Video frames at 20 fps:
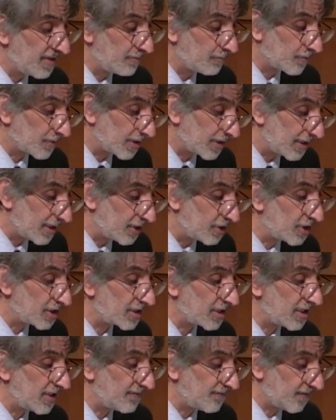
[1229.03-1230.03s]

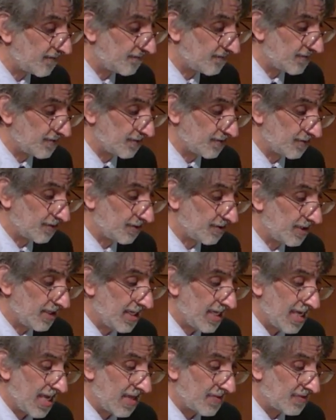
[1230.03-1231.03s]
religiously fulfilled
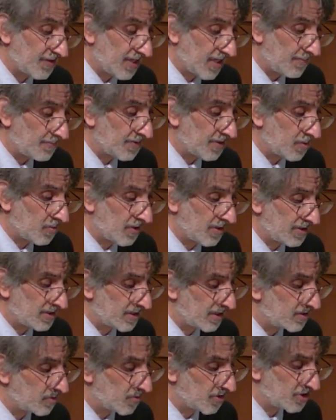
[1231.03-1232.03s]
at the epoch when,
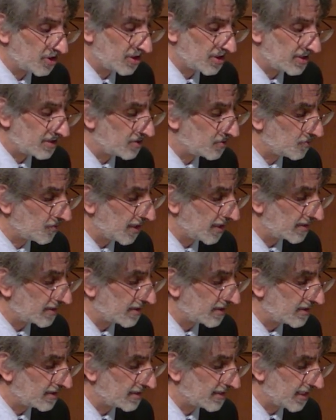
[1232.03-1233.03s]
into which it is
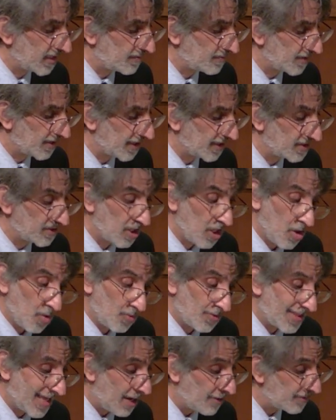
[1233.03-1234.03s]
directed to take place
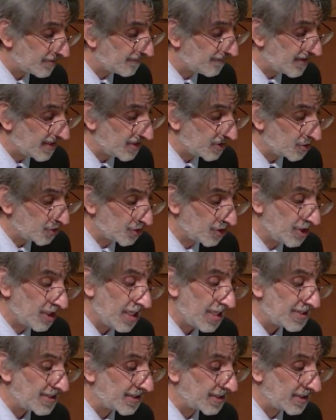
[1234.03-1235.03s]
without evasion,
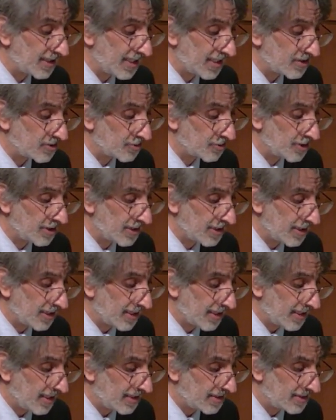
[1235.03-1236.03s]
neglect, or
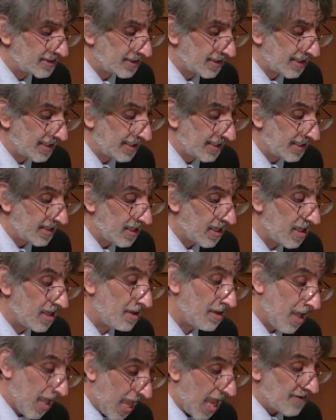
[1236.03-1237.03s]
delay
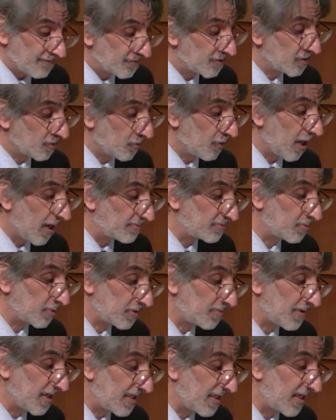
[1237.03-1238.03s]
after the crops
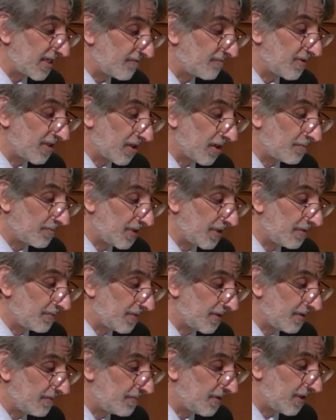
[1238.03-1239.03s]
which may then have been be,
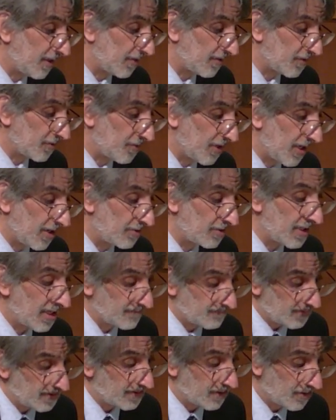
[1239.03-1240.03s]
be on the ground
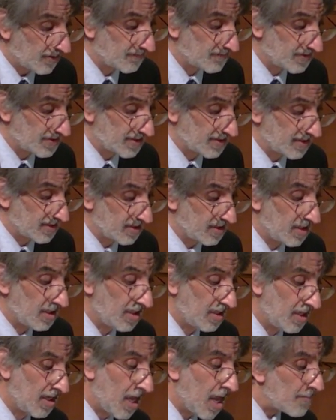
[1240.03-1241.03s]
have been harvested
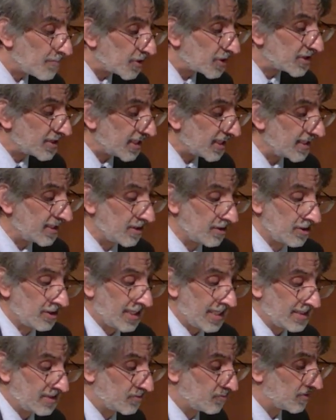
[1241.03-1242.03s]
particularly
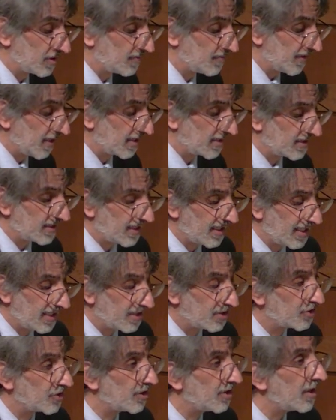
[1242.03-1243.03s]
as it respects the
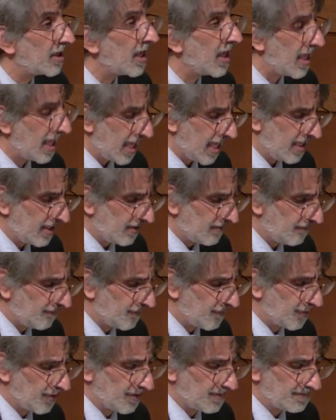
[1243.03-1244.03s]
aged and
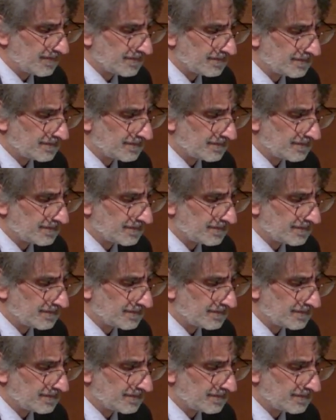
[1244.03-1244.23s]
infirm.